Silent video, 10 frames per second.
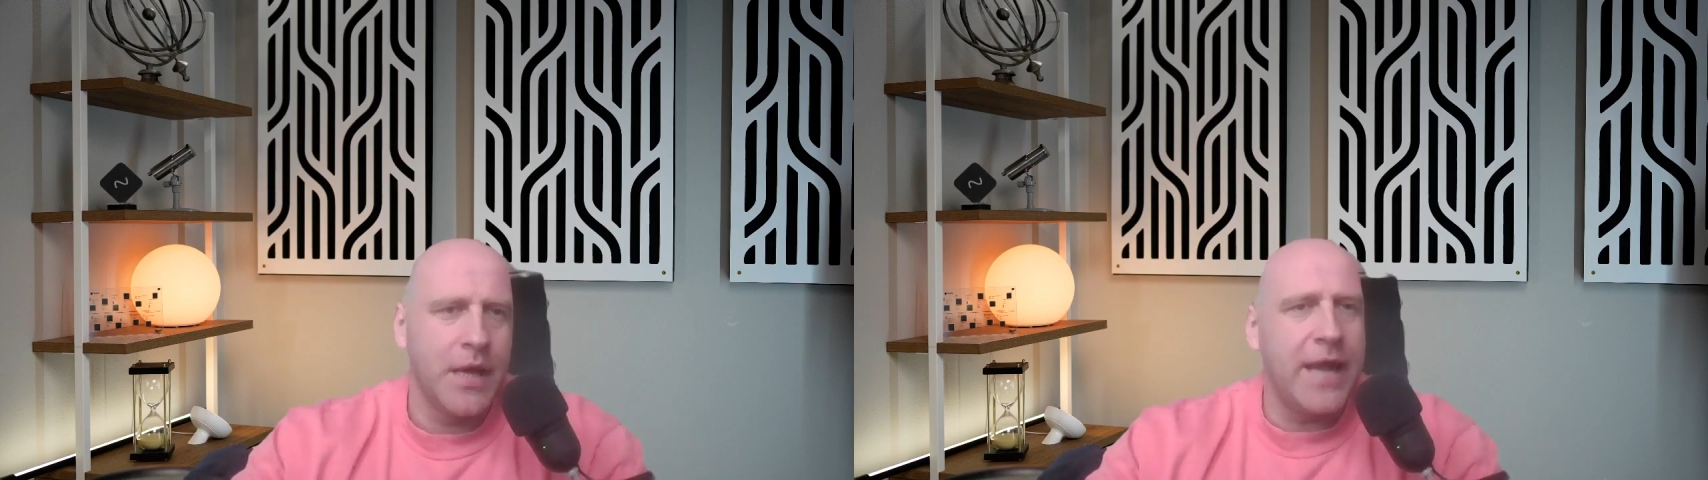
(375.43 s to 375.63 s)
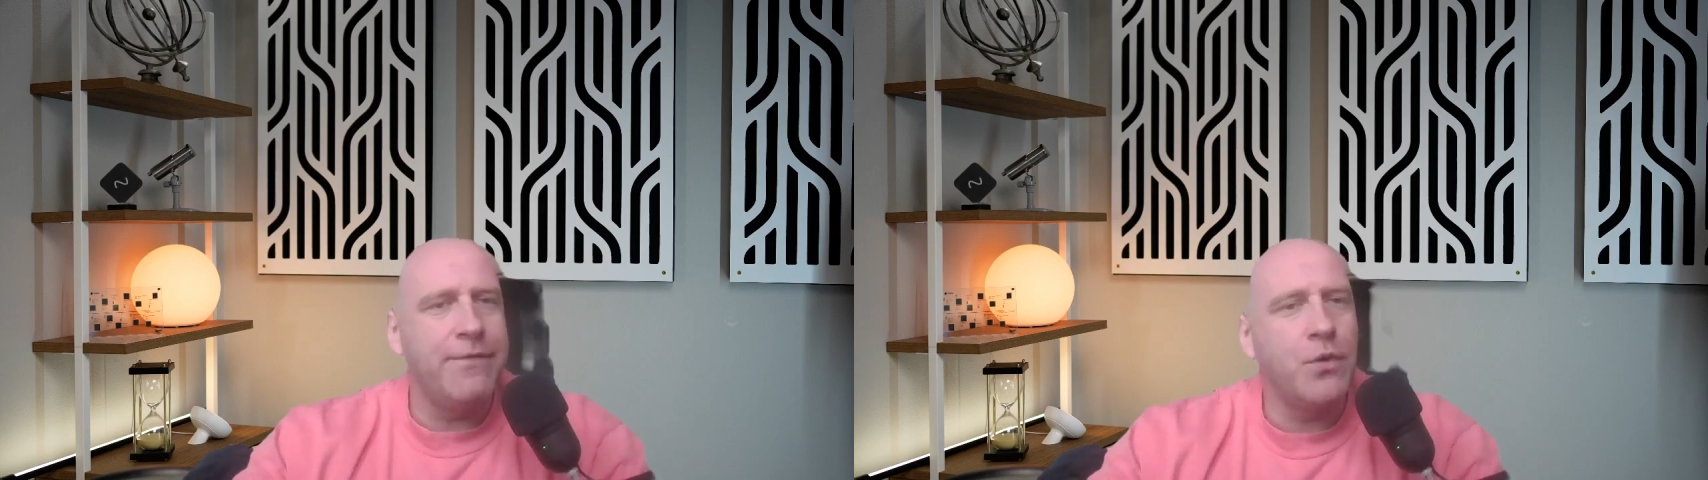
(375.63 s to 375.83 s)

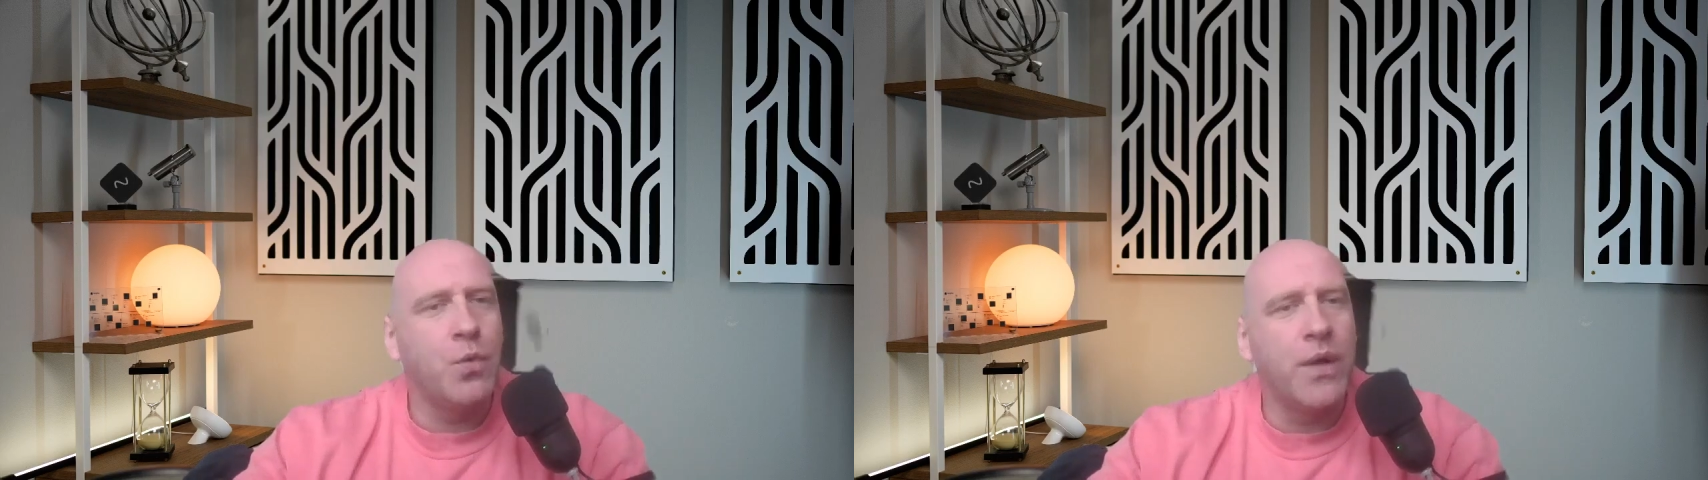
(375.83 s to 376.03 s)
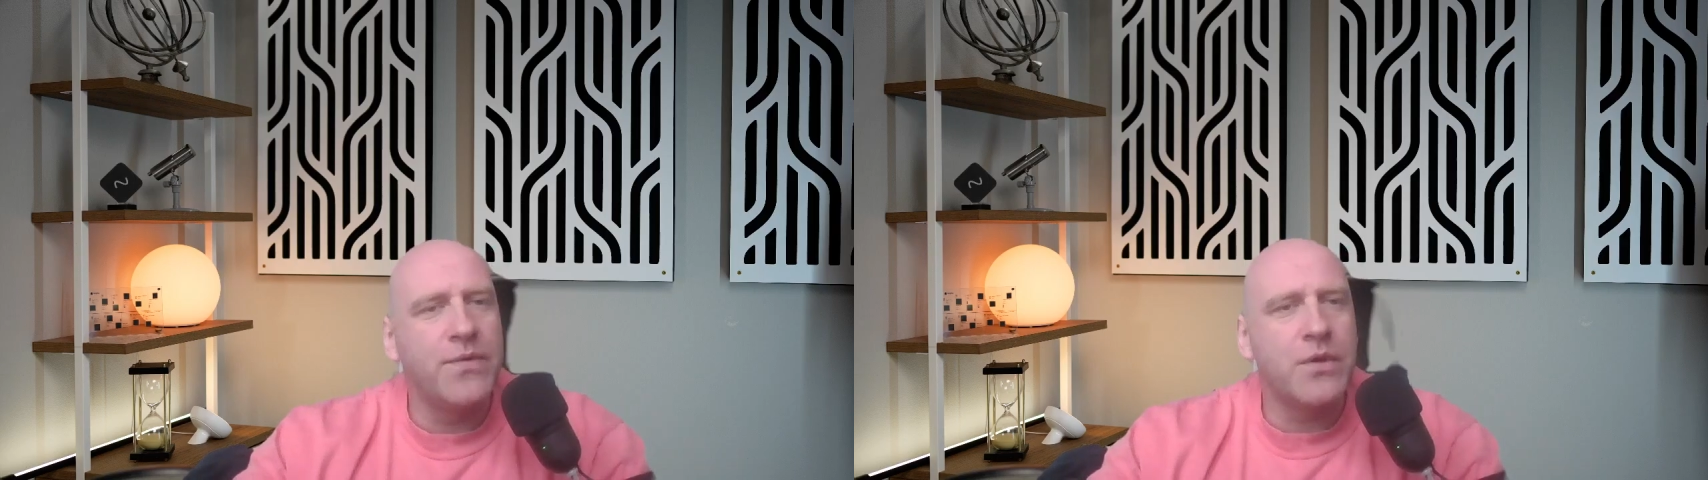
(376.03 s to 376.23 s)
And if you
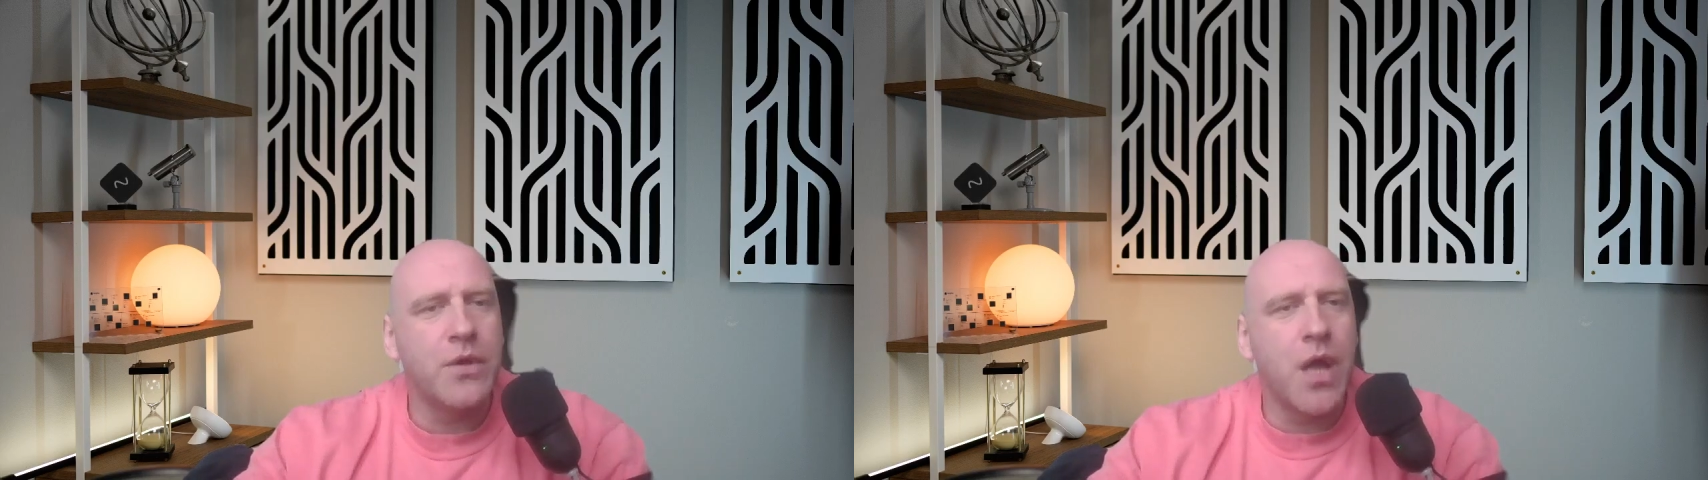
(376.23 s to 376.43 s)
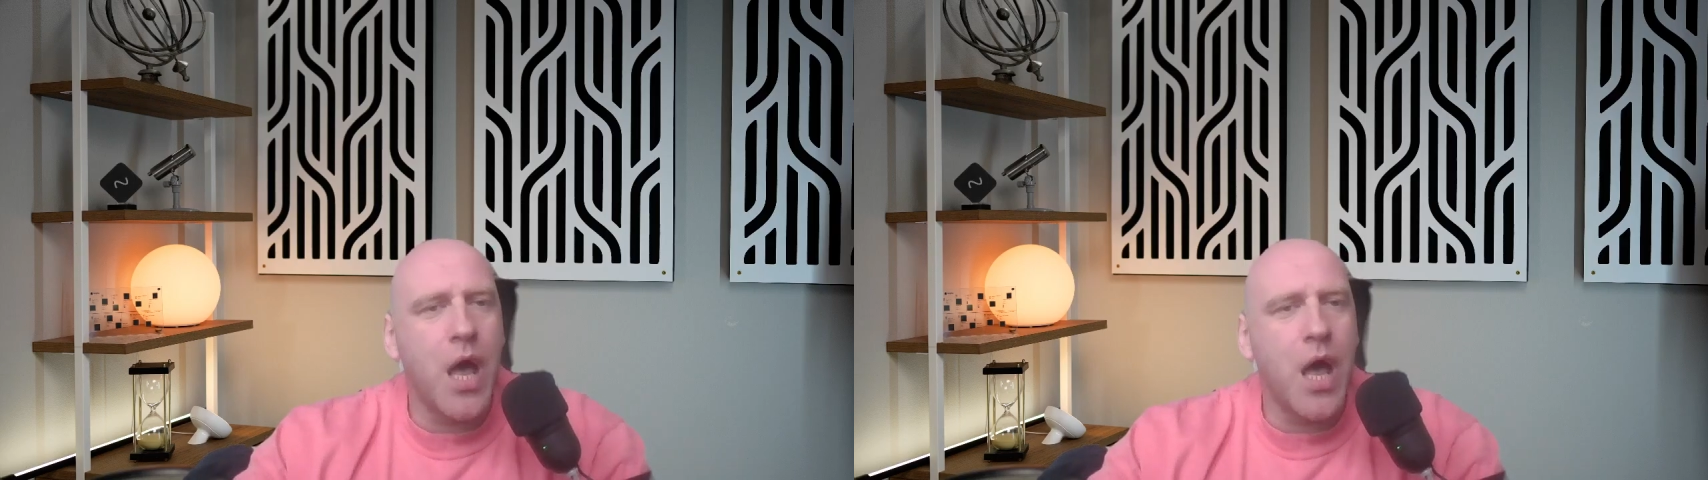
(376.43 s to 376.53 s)
want